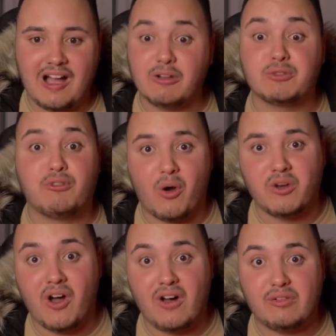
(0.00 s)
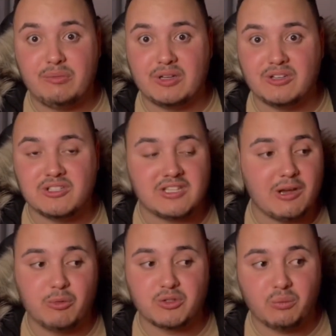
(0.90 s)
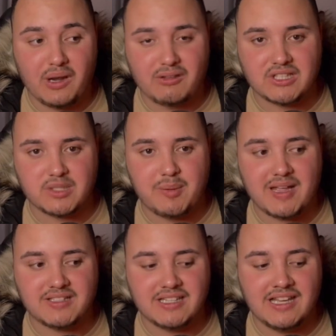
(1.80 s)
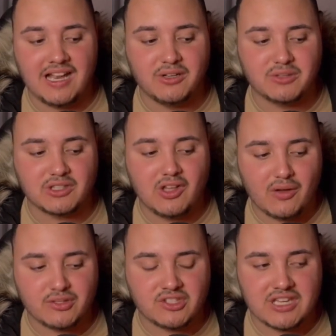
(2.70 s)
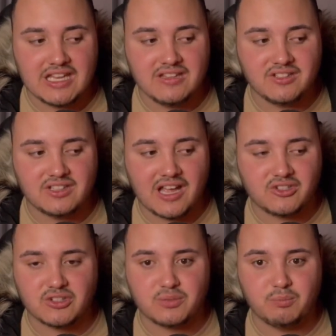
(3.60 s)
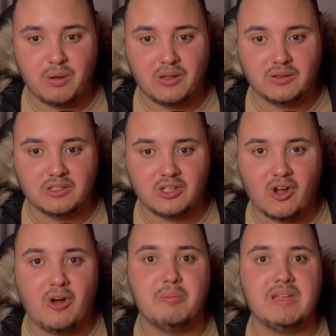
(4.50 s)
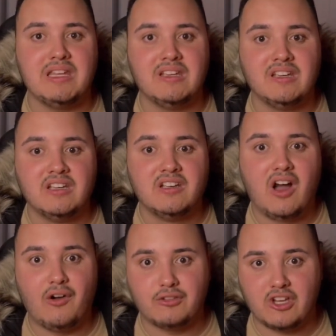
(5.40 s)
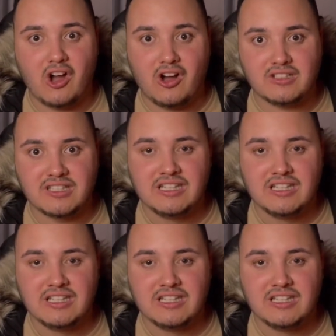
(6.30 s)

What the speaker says: was thrown off because it wasn't what I was expecting, and there was a lot of scenes that just, well, caught me off guard.